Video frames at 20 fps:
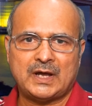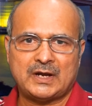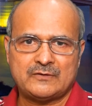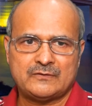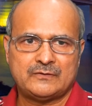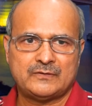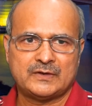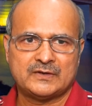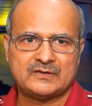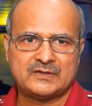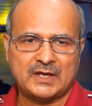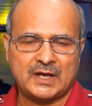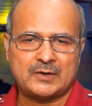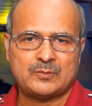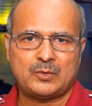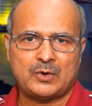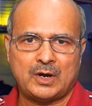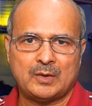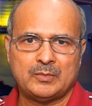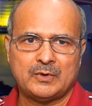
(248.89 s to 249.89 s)
not face
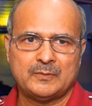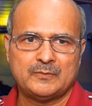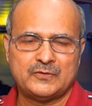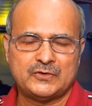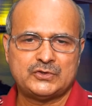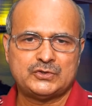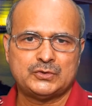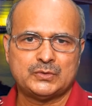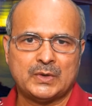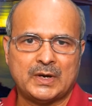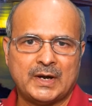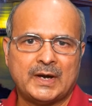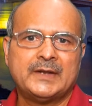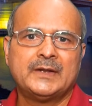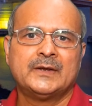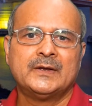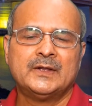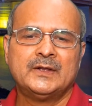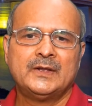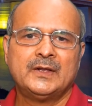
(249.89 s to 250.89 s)
that problem which you had